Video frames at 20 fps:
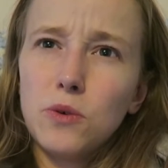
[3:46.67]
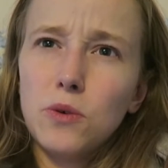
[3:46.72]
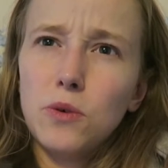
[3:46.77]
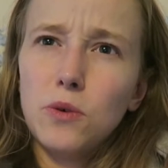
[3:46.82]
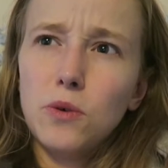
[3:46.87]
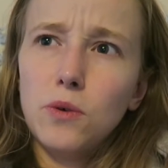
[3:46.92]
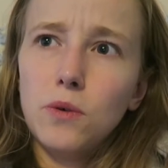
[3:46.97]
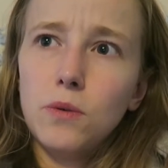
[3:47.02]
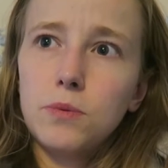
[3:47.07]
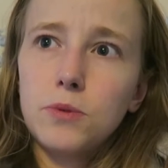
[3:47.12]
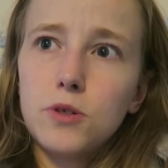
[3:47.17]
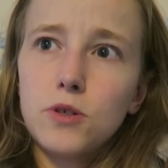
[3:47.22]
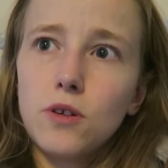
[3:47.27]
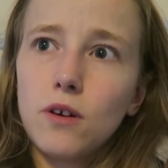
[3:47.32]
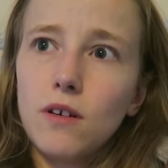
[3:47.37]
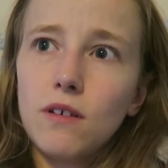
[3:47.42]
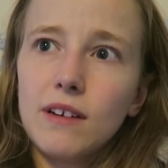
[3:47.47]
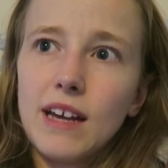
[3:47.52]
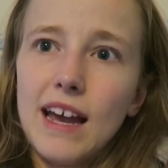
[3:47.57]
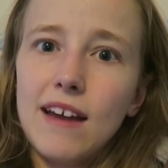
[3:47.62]
or
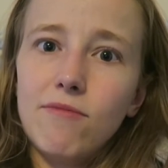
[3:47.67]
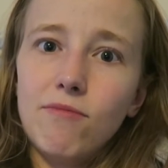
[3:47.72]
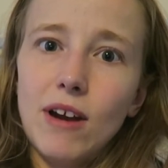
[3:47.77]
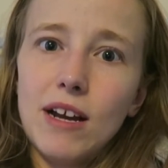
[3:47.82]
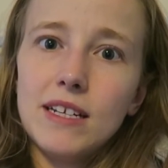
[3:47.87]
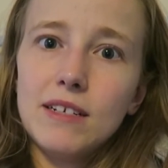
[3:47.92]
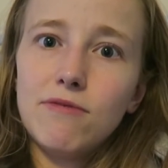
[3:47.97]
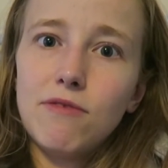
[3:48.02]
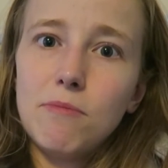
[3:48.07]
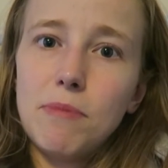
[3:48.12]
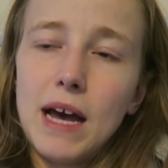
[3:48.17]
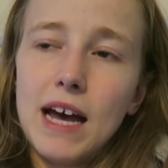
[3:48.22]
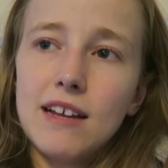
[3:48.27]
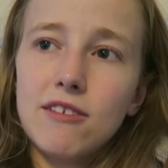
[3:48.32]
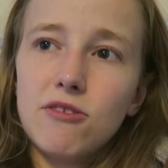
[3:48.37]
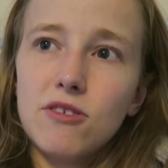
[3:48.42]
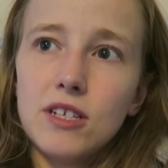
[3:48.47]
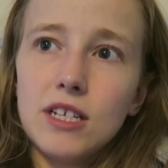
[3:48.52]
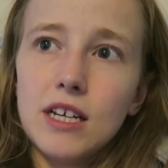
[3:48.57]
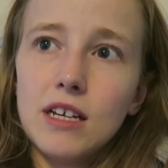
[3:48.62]
start getting ready for
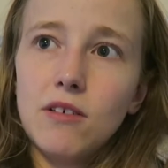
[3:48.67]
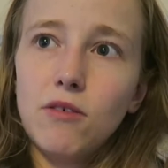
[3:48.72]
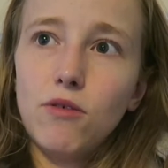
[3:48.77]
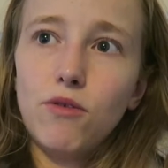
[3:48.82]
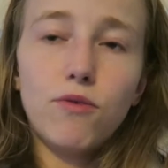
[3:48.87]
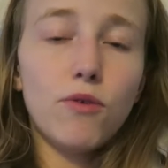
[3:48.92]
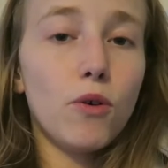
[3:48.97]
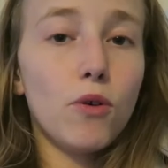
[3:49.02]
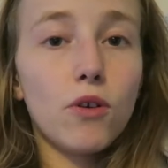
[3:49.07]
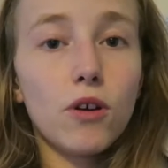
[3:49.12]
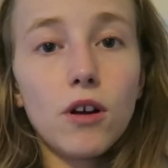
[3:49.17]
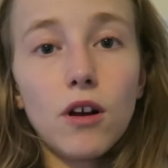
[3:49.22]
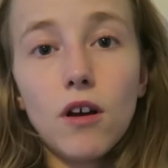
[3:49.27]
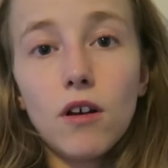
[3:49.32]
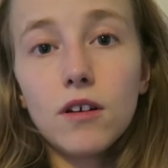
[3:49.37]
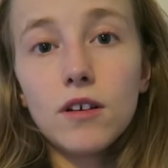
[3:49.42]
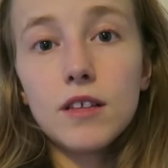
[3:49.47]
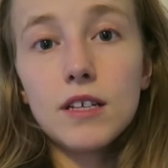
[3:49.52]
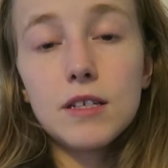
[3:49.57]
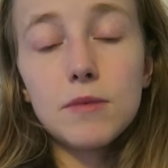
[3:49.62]
bed until 4
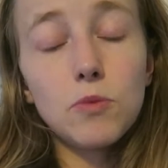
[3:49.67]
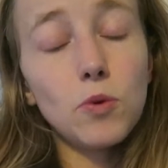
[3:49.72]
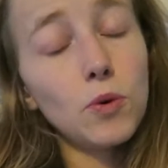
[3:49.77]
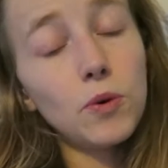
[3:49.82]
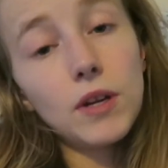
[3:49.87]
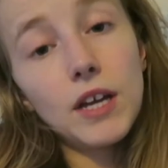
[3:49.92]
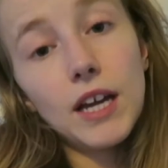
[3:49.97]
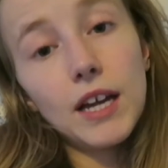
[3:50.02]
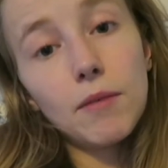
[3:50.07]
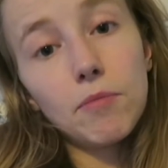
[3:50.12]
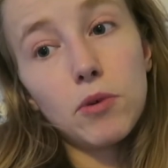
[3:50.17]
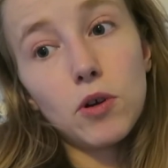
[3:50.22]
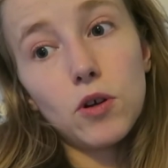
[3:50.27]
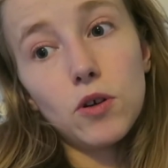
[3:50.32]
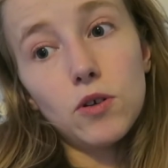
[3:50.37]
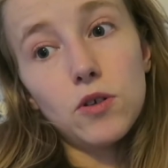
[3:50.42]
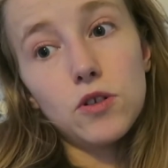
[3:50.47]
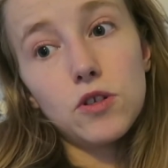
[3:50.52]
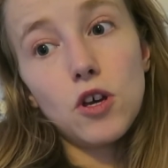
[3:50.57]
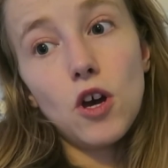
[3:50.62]
o'clock this morning,
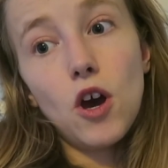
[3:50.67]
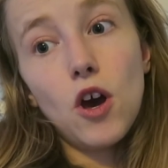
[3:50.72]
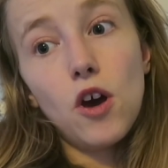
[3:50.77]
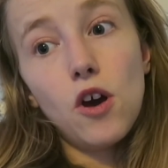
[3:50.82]
because